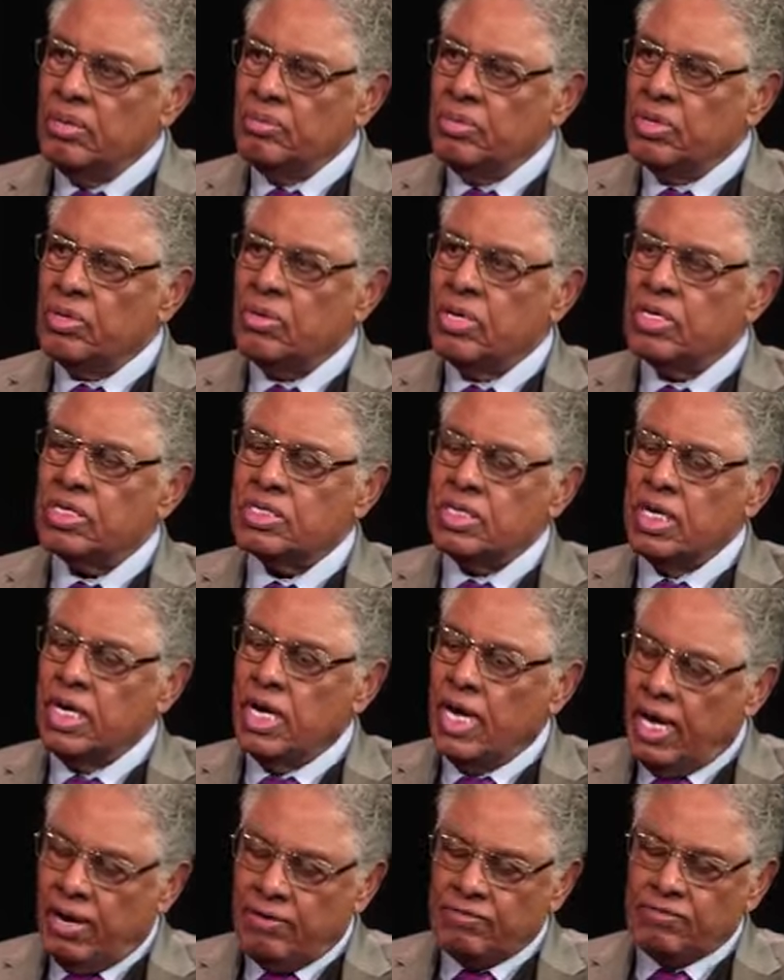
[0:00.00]
because they
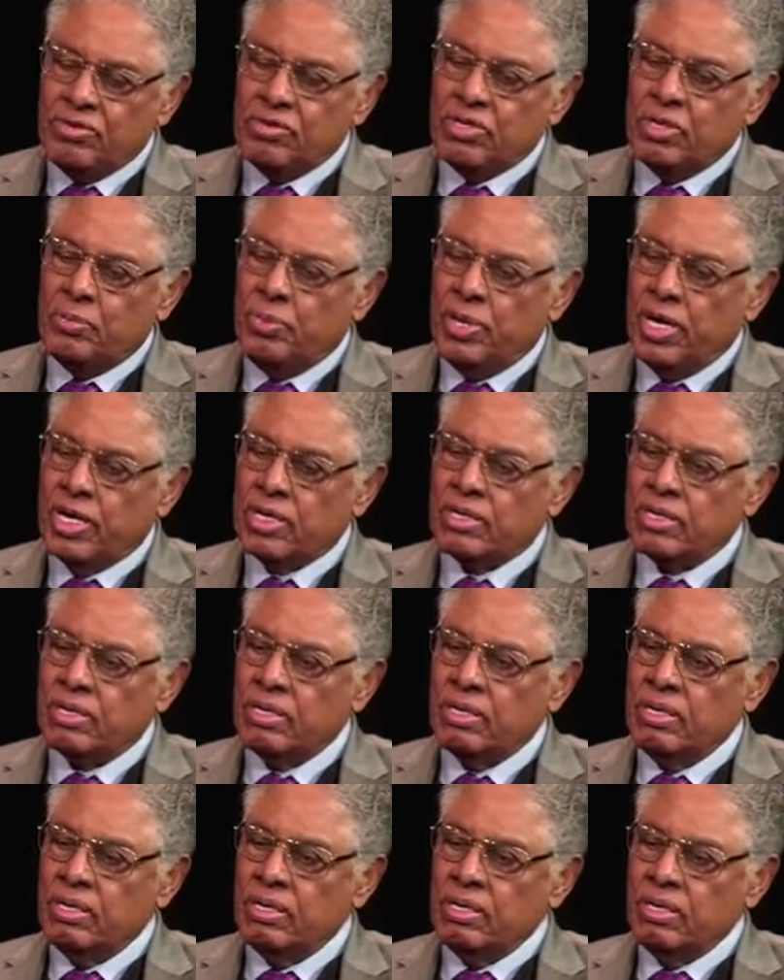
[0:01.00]
have to depict
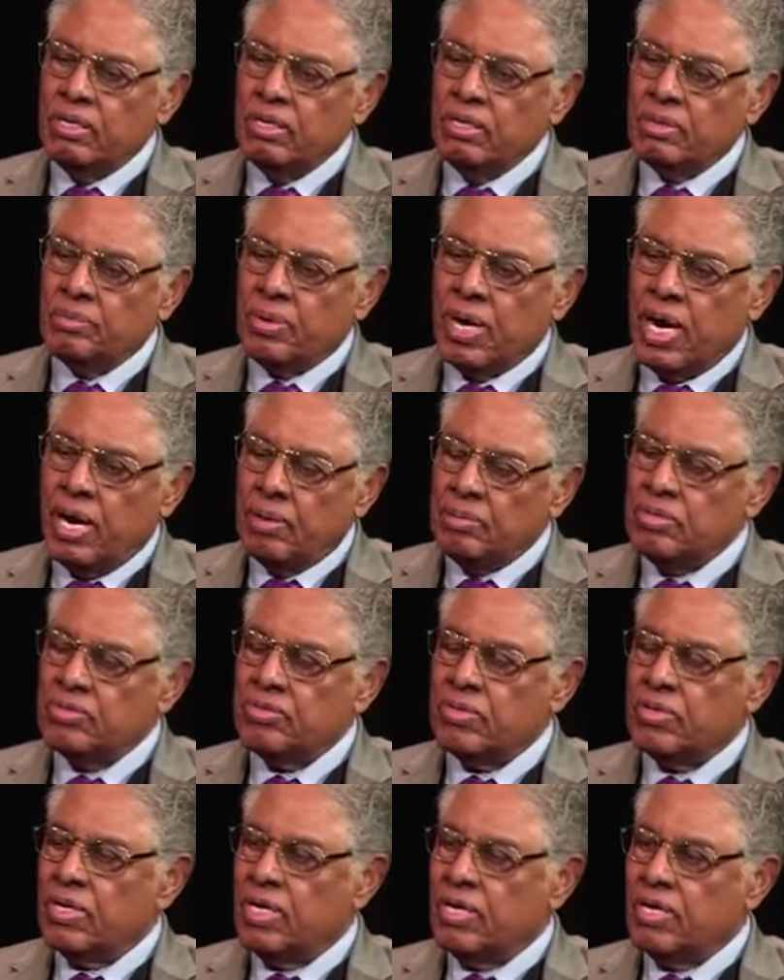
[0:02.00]
the
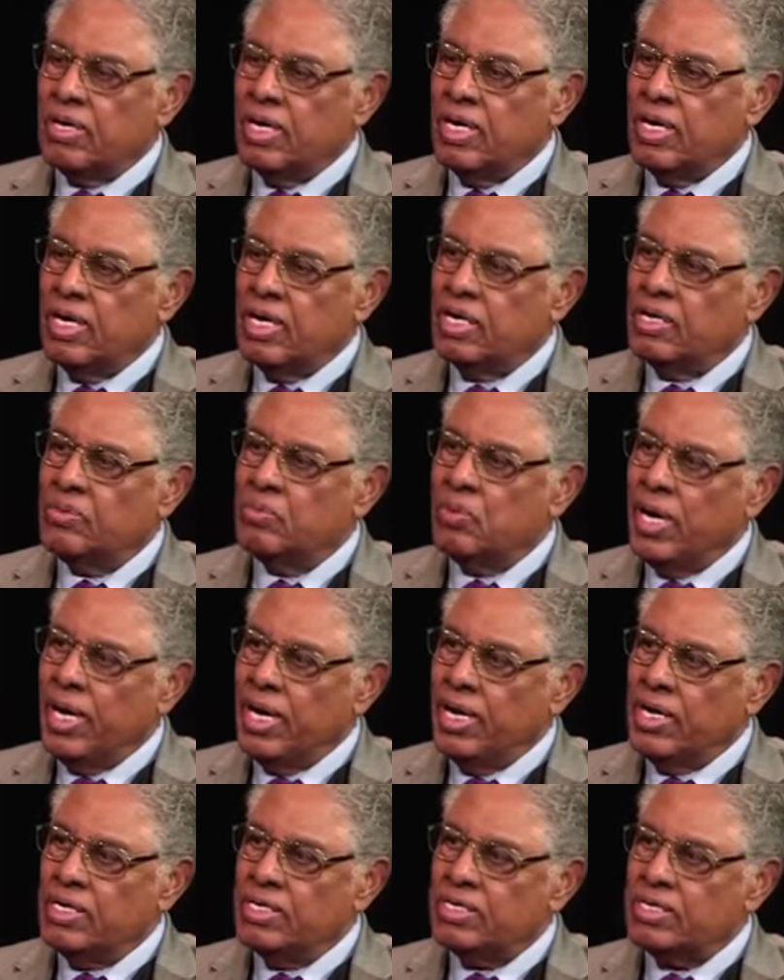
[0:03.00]
problems in
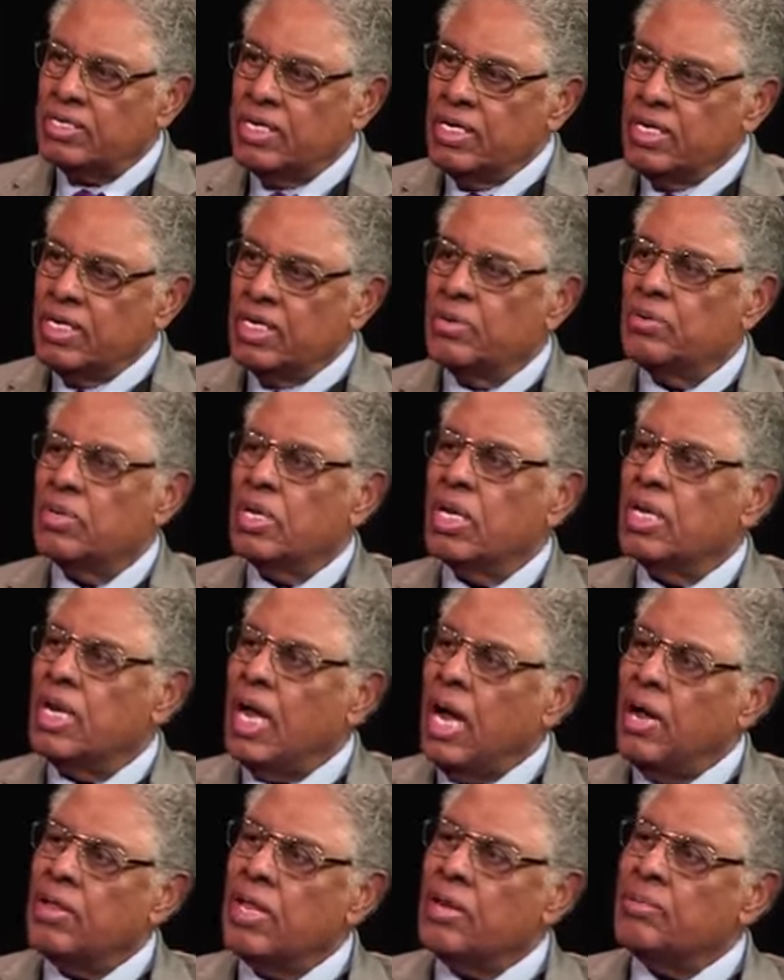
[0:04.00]
ways that will
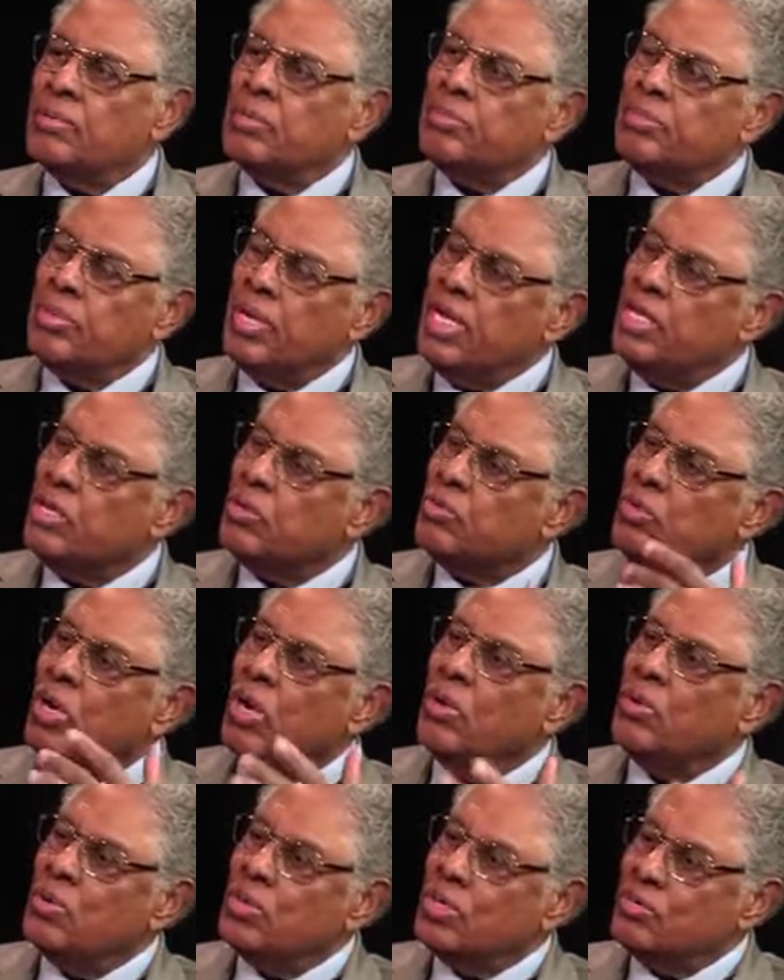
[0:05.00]
allow them to play the
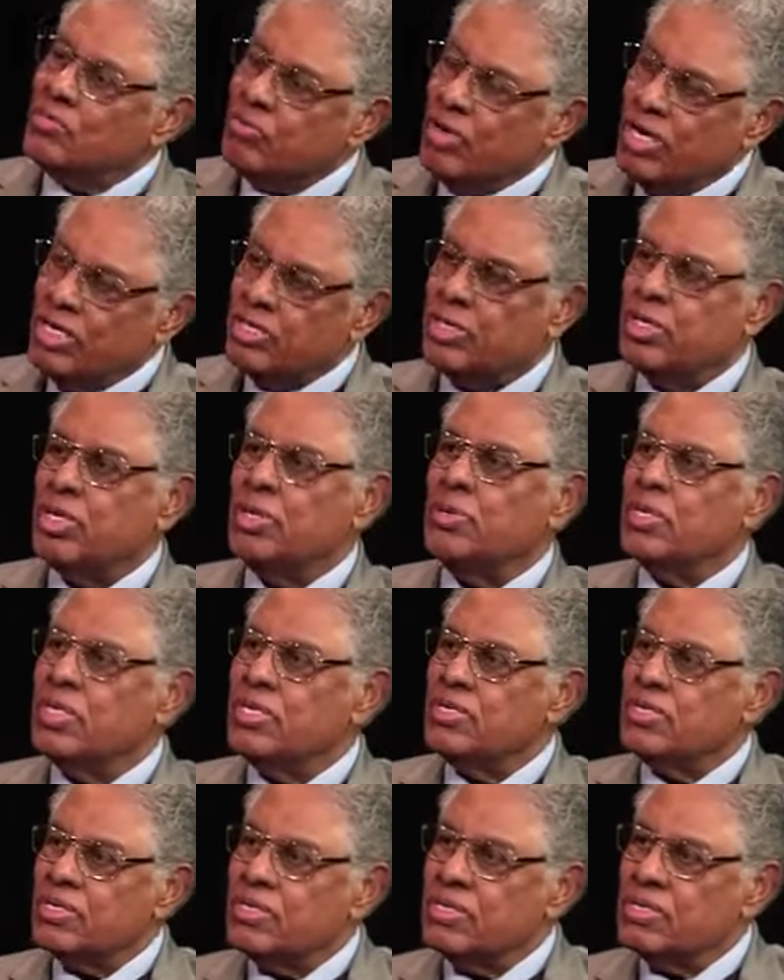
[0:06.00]
role of
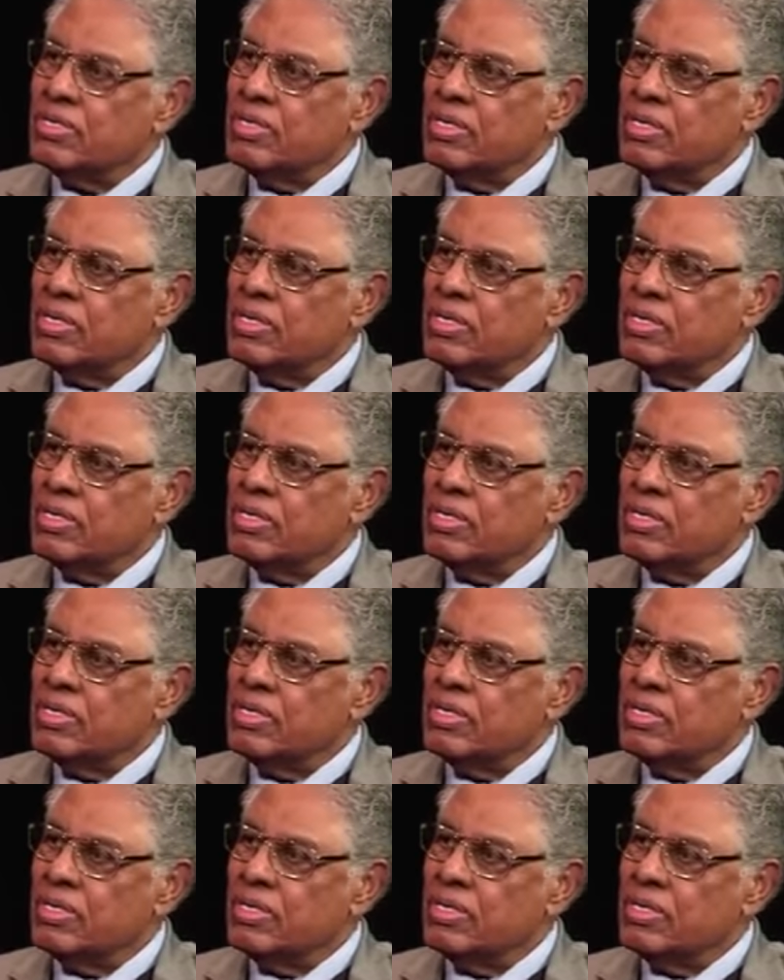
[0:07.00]
rescuers.